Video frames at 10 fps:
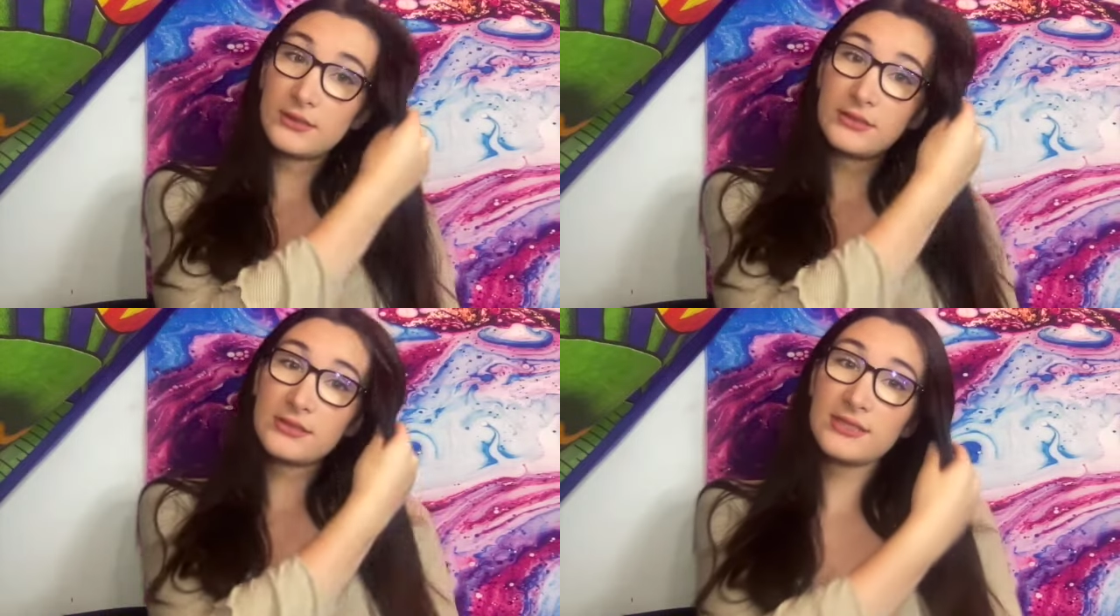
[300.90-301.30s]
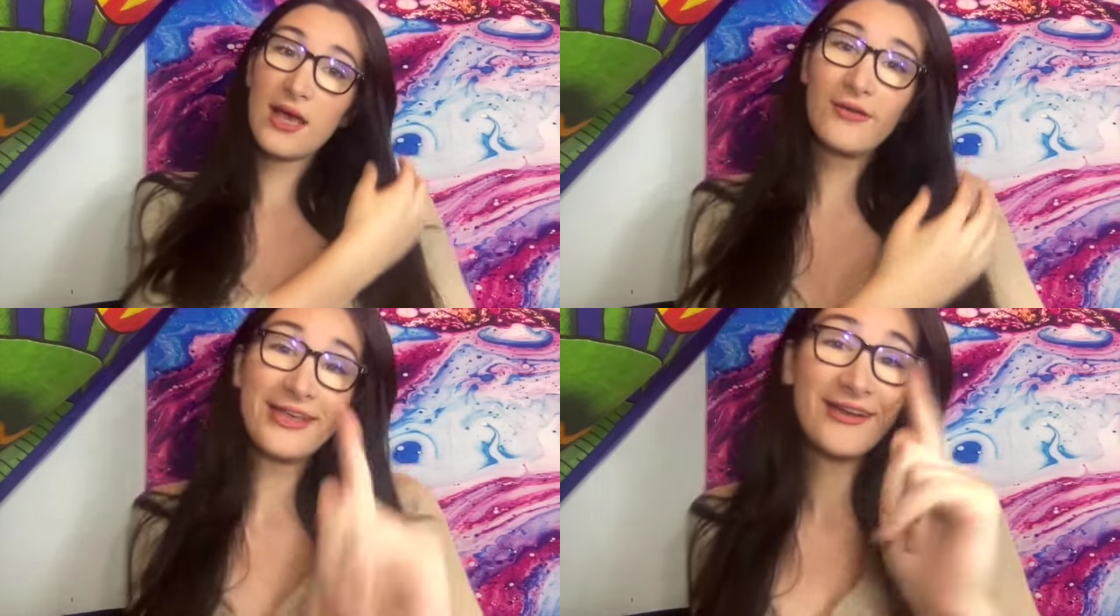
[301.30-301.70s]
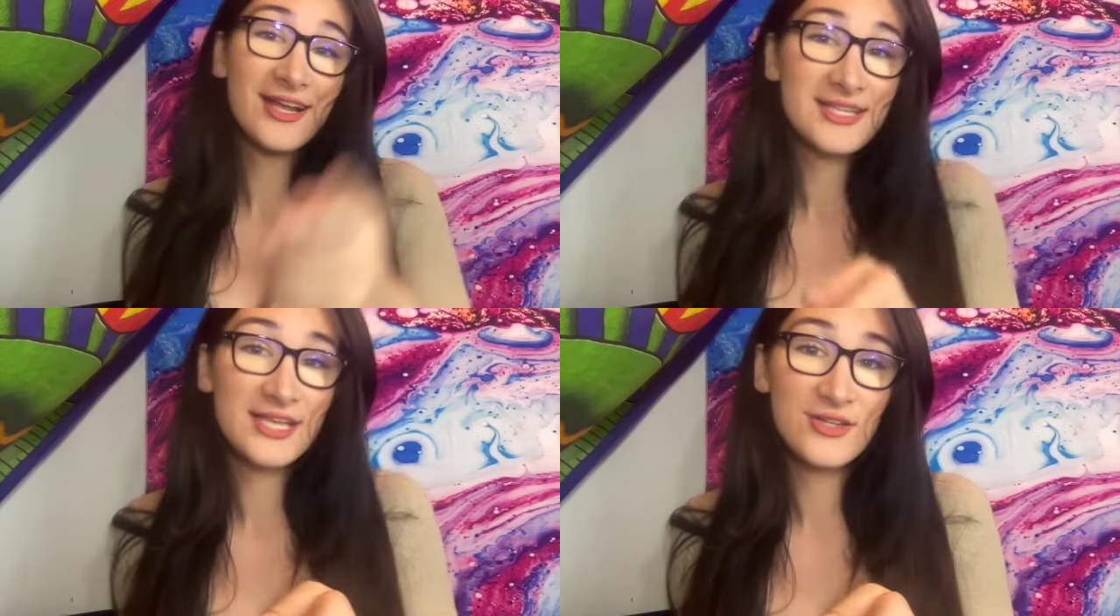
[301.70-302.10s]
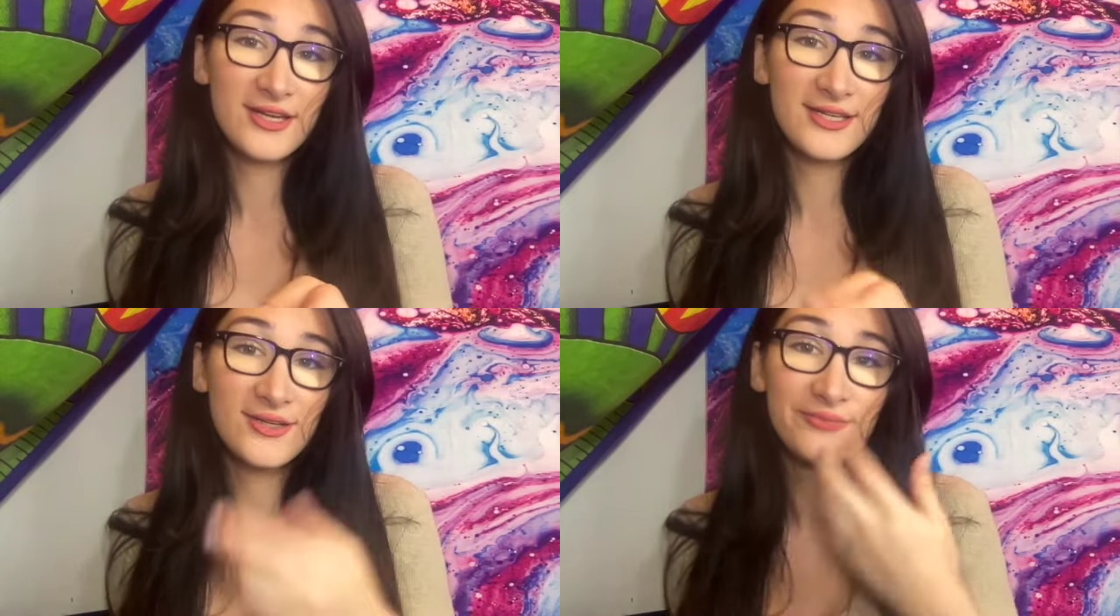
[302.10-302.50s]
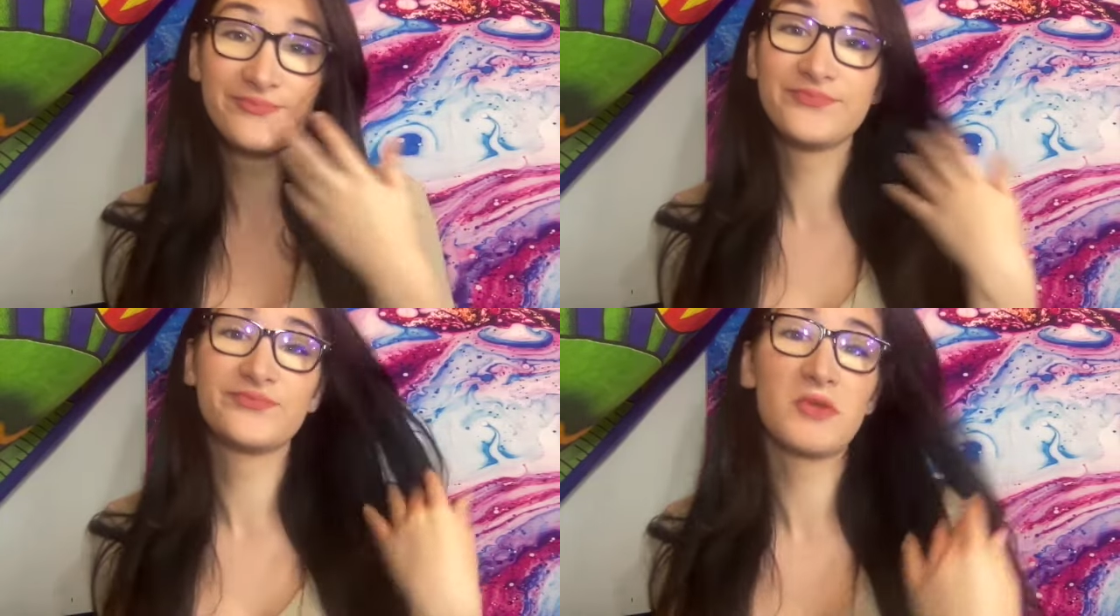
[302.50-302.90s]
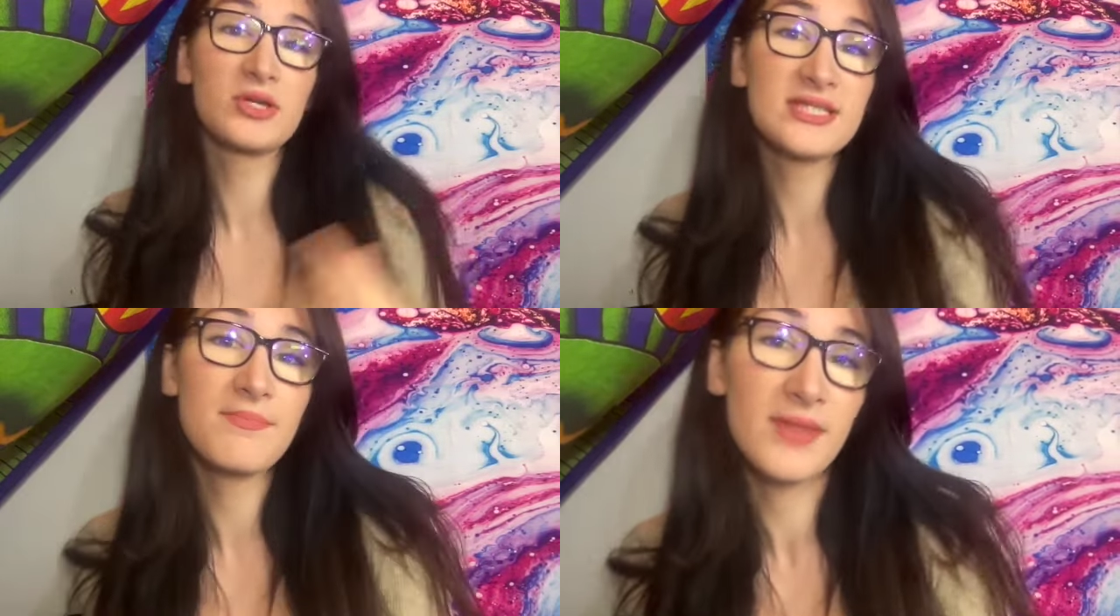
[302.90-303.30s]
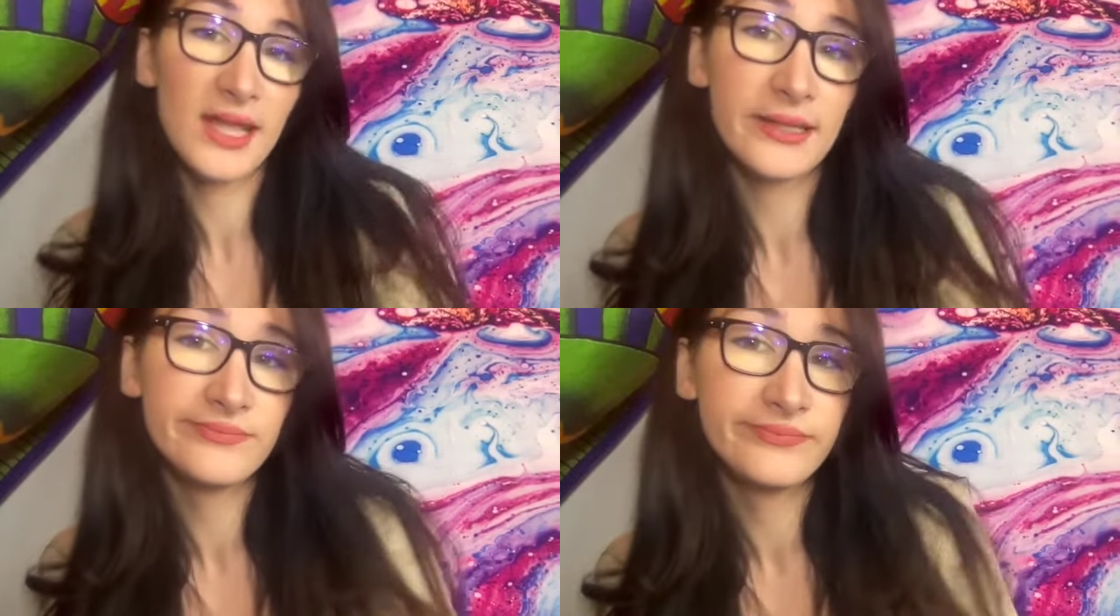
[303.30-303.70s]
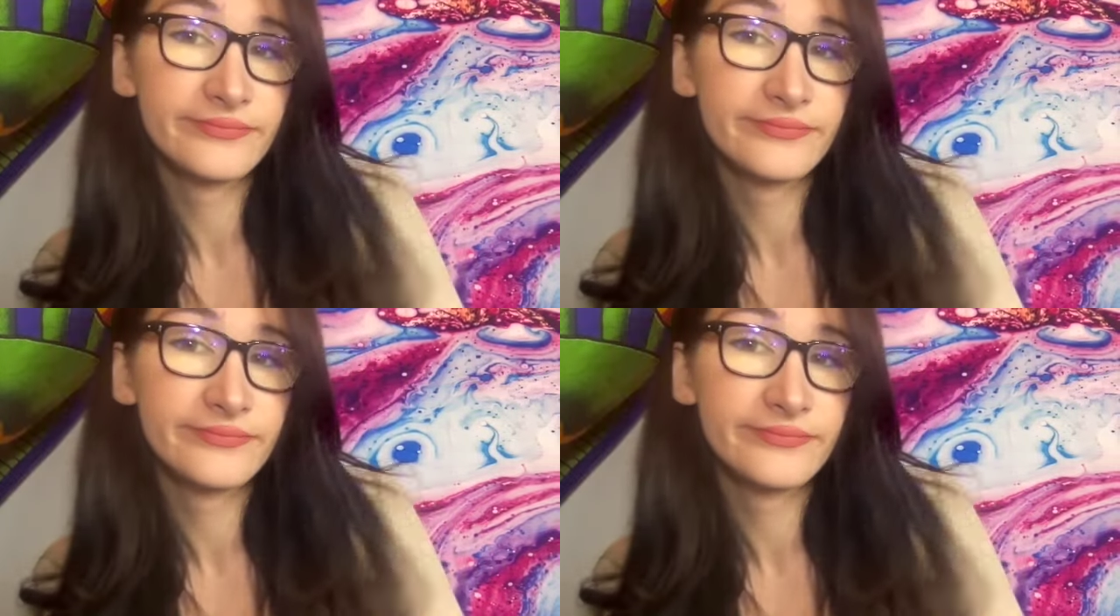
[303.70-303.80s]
So carry a taser on you or something.